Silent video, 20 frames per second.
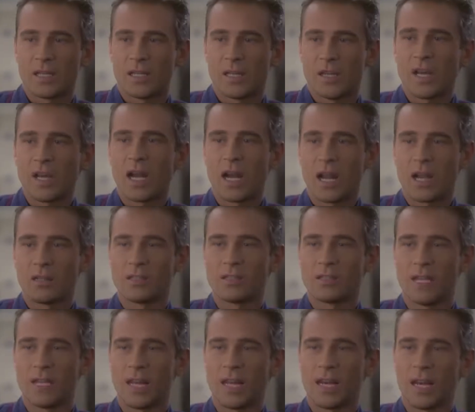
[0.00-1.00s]
You gotta
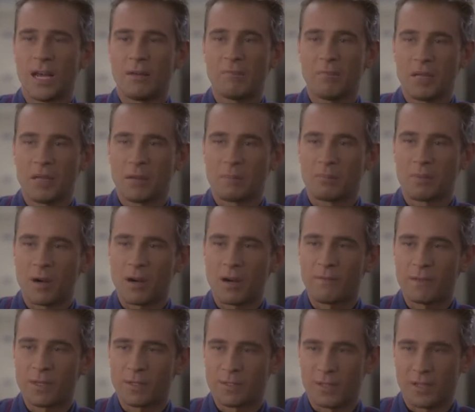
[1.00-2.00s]
understand, I've been a
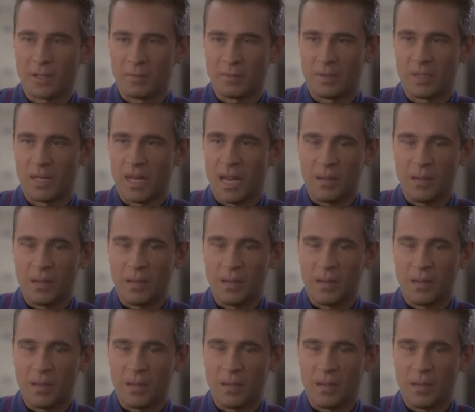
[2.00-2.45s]
perfect gentleman.